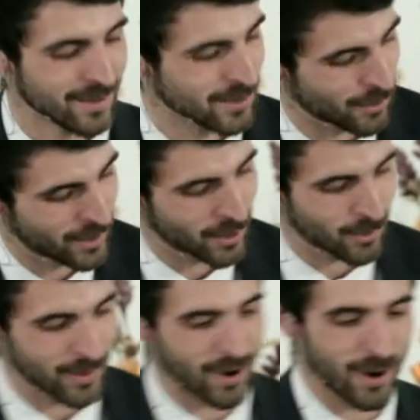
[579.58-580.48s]
So
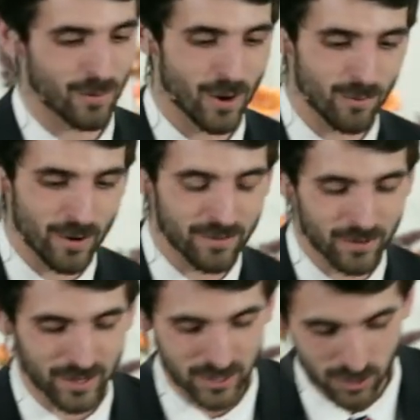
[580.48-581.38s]
here we are. We're at
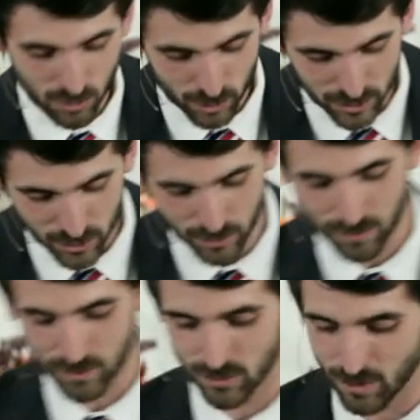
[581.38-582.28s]
Revelation 22,
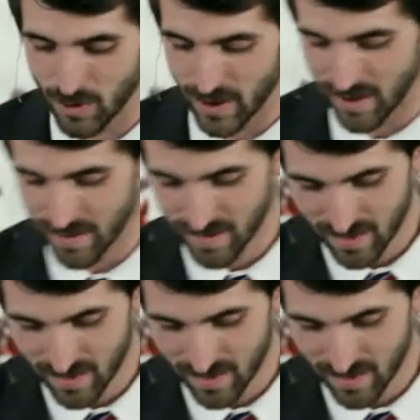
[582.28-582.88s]
verse 1.